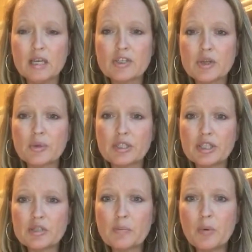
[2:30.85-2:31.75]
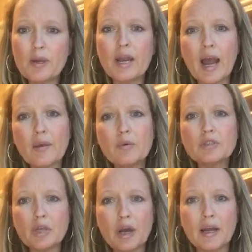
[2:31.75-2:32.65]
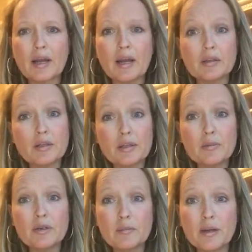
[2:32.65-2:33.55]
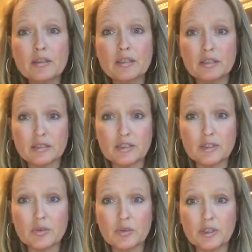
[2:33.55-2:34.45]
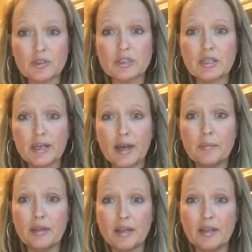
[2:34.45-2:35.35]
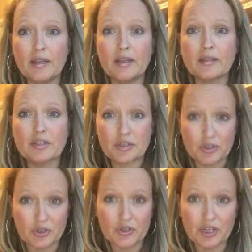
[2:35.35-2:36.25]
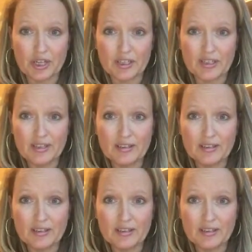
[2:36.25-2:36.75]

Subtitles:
So at this point, I will talk a little bit about the essential oils that come in the starter kit.